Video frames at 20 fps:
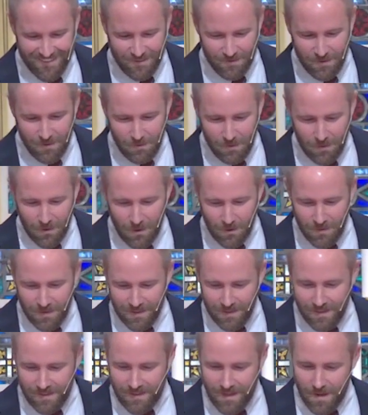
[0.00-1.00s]
We won't go into
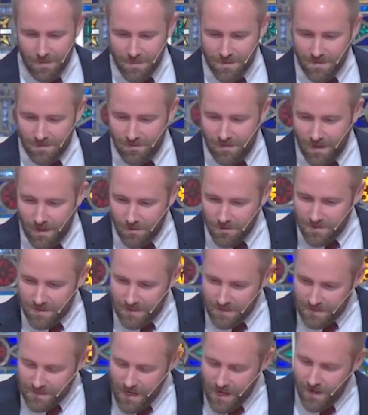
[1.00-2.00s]
the depths of those
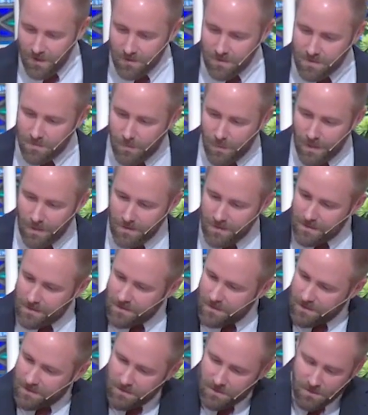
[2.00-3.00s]
details, but this
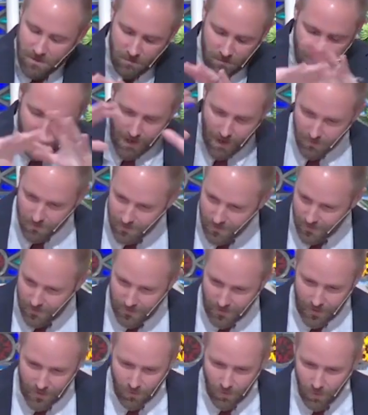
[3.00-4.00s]
is surrounding
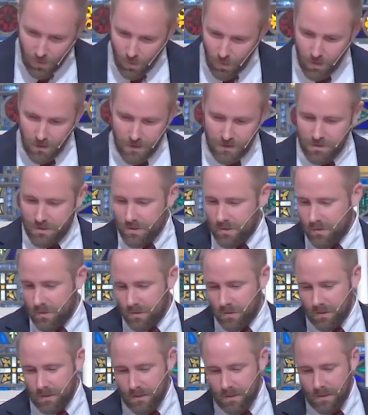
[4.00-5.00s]
that whole issue.
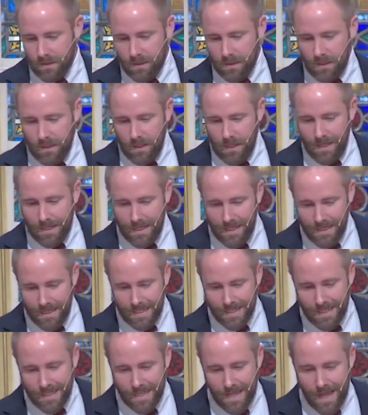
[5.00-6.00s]
And
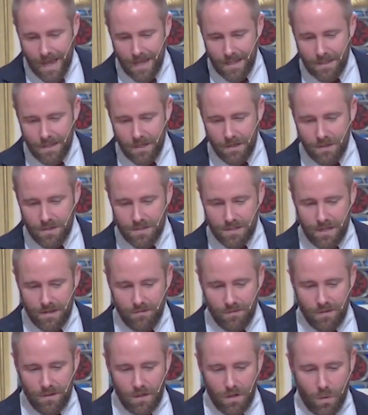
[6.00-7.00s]
in that, there is
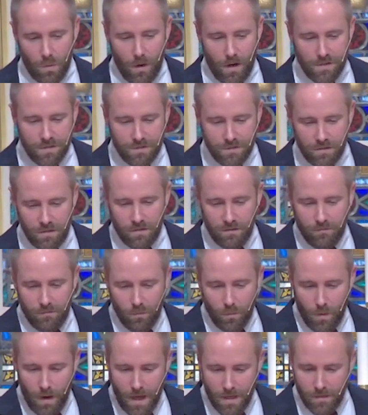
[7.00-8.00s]
even the question of
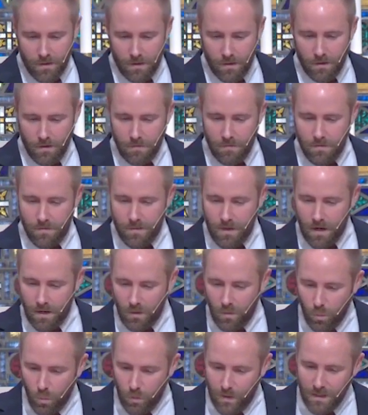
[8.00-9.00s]
whether there
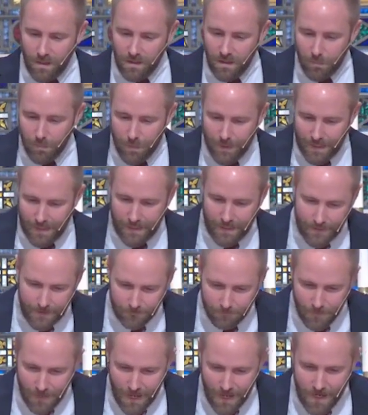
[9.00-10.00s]
will be
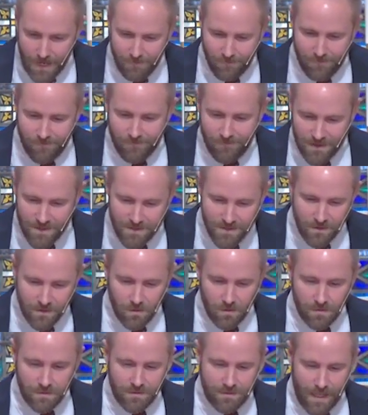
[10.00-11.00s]
a
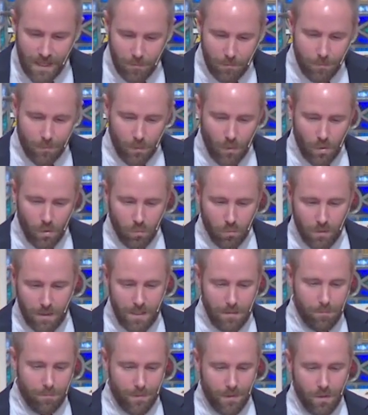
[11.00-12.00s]
physical temple
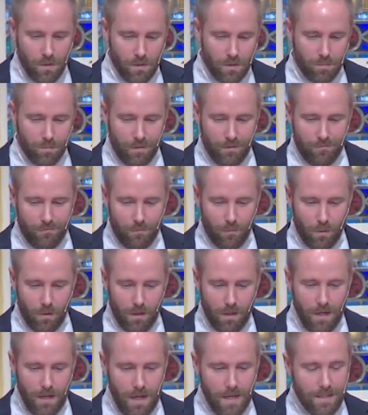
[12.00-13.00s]
rebuilt
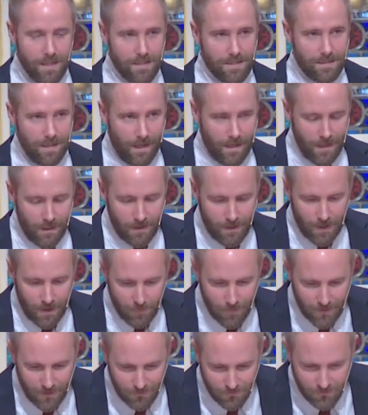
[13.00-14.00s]
before the second
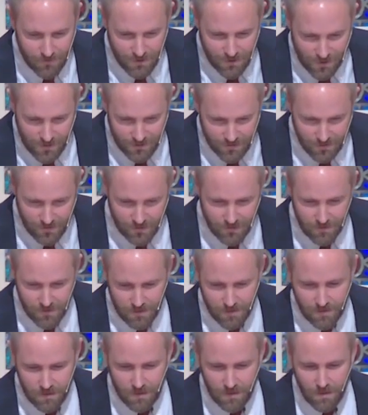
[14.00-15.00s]
coming of
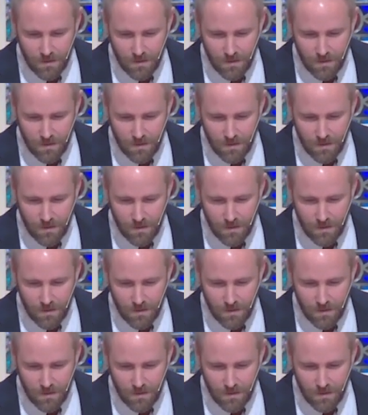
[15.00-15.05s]
Jesus,